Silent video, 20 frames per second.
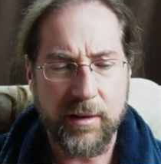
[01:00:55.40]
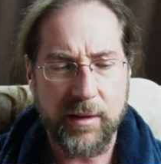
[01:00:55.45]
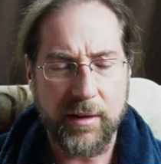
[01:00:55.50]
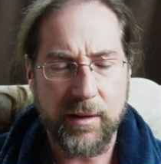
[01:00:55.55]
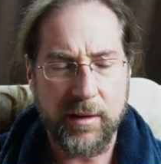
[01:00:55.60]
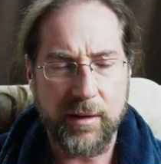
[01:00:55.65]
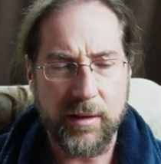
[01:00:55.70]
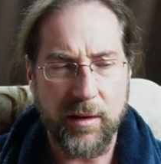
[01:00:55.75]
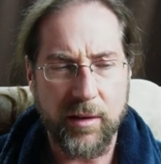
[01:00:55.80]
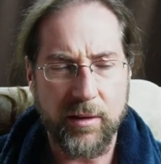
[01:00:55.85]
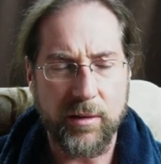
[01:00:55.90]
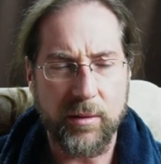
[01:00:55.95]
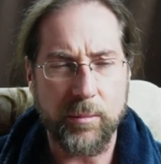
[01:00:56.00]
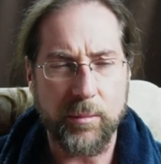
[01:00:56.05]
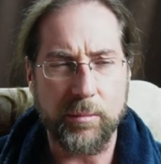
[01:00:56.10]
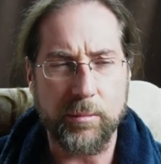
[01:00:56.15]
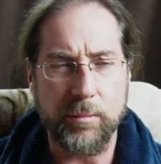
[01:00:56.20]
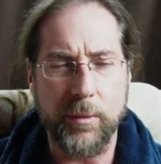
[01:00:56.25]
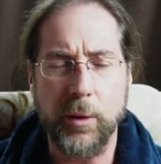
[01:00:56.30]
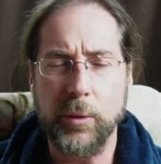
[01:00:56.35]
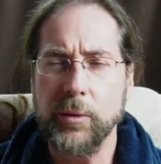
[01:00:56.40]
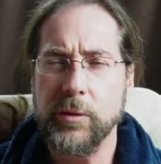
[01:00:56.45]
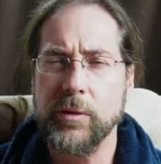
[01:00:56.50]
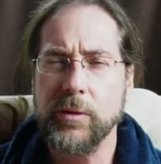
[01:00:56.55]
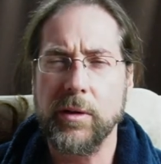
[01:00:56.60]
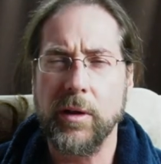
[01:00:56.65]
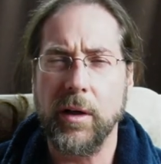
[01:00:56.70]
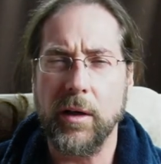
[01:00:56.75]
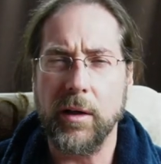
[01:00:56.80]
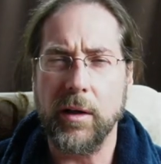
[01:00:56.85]
on most
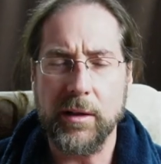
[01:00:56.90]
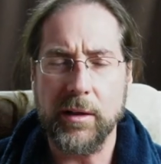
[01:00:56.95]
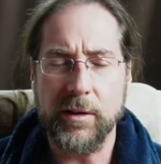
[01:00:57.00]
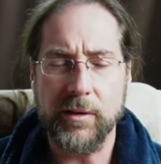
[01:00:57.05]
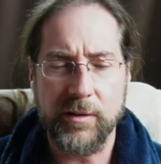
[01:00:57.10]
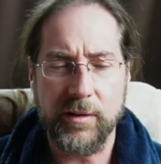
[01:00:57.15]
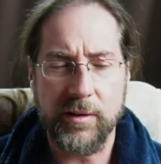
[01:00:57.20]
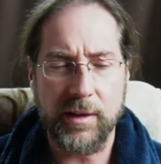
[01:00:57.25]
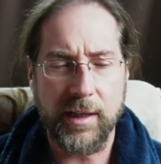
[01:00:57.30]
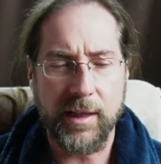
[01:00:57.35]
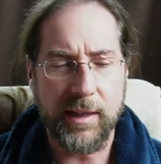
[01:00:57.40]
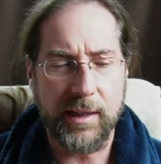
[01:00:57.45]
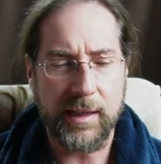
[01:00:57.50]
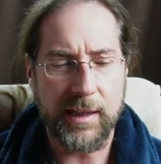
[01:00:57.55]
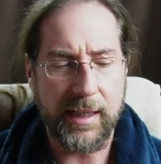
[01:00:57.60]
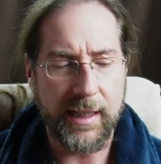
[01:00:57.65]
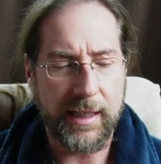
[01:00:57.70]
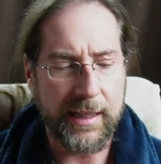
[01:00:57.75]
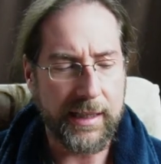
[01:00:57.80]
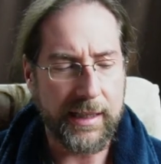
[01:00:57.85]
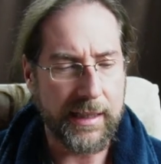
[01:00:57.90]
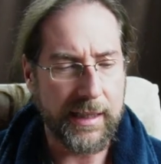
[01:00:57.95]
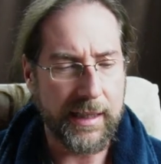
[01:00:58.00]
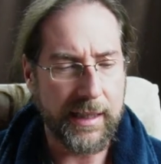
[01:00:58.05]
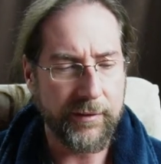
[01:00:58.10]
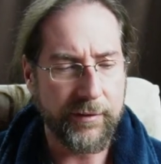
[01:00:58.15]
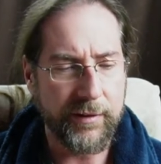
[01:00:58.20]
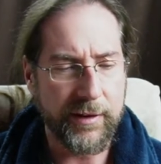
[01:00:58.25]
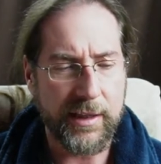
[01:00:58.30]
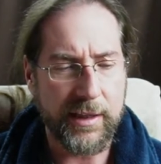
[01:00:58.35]
cars that I
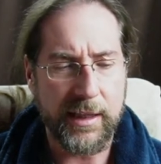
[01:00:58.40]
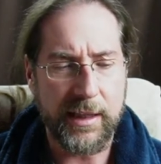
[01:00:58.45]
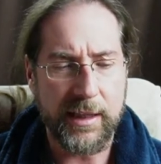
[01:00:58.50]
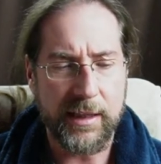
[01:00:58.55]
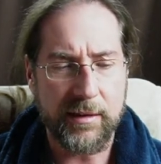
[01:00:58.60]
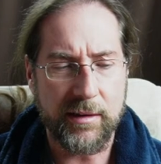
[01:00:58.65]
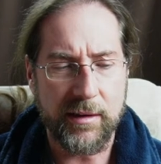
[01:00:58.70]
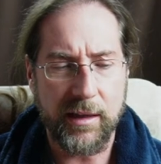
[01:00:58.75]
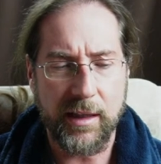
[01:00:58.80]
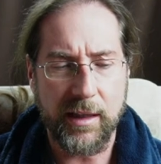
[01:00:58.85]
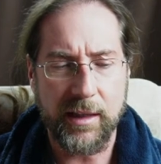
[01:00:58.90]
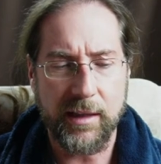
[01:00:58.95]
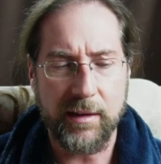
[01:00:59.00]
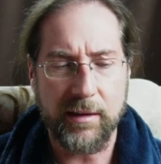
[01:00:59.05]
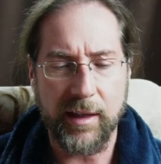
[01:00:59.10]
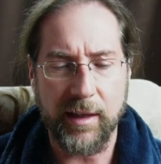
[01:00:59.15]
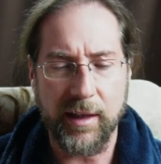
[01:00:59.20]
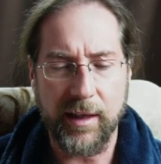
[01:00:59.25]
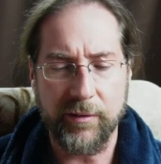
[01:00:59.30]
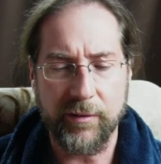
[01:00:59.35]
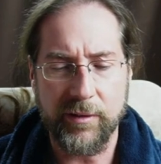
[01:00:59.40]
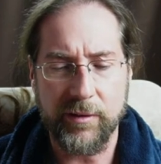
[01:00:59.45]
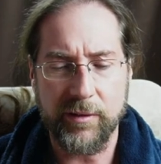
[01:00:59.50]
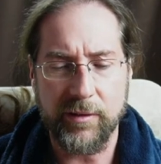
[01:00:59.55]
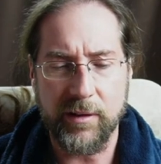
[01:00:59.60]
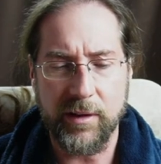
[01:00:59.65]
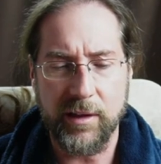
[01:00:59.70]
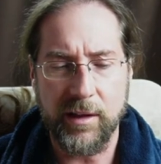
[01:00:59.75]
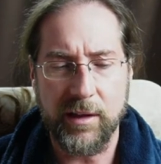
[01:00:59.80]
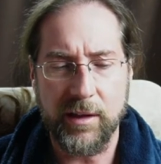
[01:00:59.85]
ever got and I have to
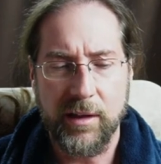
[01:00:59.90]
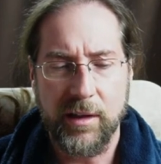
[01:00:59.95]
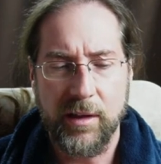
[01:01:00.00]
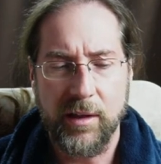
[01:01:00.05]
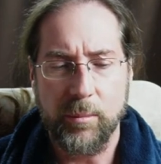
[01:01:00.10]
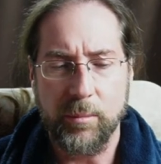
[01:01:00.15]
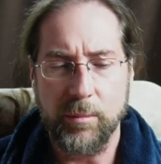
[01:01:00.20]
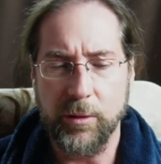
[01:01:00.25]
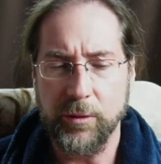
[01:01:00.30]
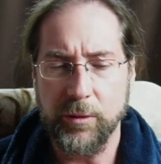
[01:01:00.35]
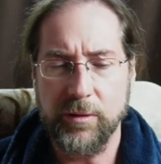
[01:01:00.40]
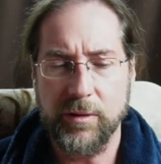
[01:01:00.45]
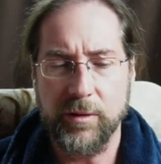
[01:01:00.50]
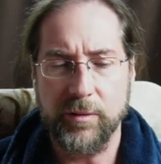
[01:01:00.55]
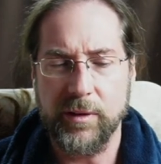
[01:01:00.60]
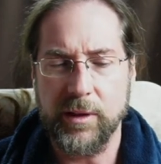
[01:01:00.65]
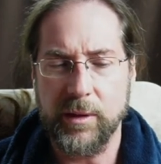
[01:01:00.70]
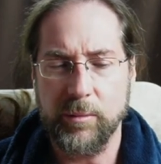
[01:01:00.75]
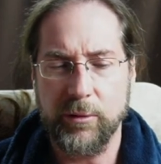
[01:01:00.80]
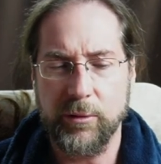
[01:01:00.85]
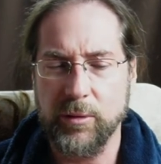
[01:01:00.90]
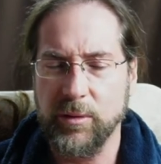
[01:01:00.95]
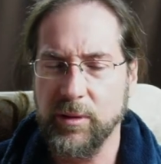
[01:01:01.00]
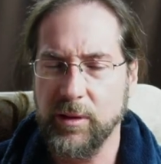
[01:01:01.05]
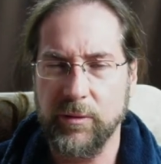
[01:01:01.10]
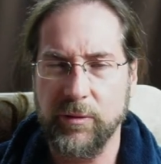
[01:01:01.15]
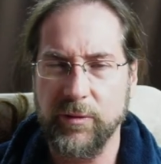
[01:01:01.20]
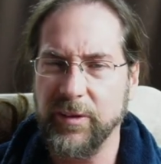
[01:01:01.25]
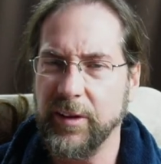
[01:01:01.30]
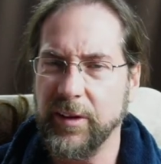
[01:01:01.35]
say most of them do
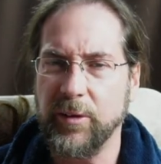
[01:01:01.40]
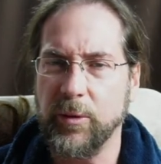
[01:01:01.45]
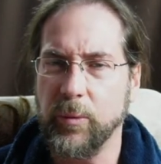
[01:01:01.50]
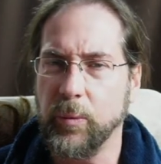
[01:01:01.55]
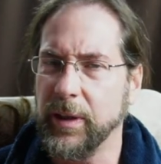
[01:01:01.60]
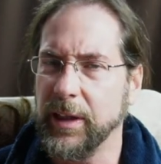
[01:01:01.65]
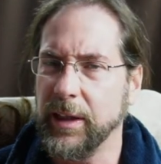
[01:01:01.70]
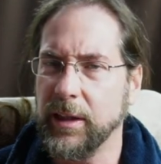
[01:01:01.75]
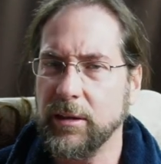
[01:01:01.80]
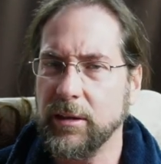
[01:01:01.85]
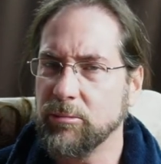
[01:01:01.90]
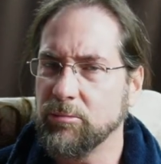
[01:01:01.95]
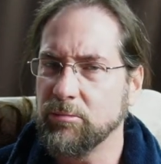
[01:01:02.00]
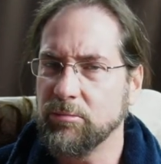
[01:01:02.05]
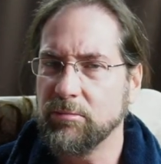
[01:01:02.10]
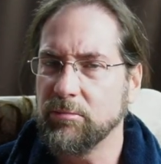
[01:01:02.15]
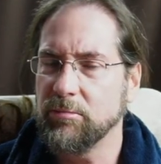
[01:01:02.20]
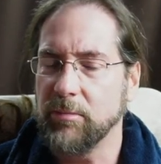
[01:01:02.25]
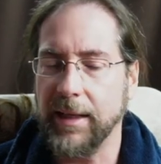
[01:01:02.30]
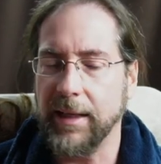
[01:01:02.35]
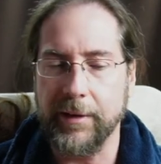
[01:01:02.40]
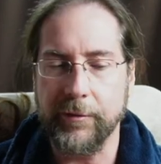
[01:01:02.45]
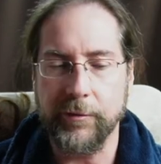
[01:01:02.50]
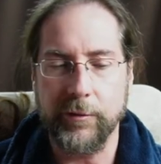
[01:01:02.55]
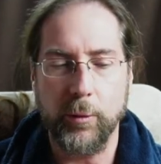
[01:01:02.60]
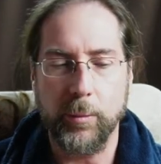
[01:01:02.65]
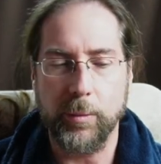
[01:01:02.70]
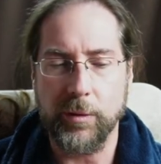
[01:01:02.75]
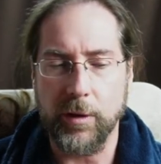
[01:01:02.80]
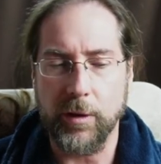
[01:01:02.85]
it very well. I have
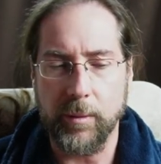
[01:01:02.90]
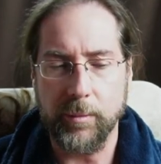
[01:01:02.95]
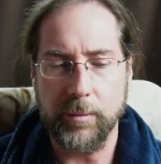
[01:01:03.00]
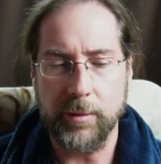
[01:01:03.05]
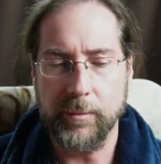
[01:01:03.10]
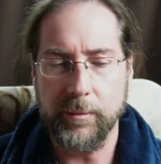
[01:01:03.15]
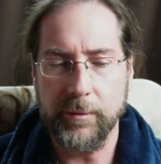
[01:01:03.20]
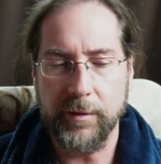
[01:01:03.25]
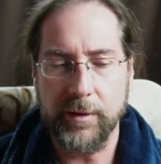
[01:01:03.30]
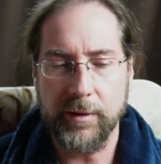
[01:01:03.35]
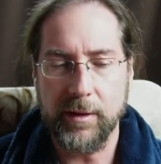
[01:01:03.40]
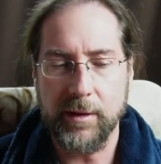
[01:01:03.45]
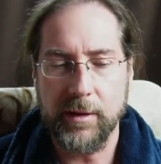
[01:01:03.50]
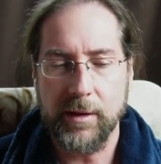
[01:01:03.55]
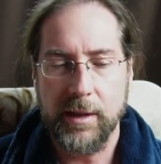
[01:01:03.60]
no problem with it.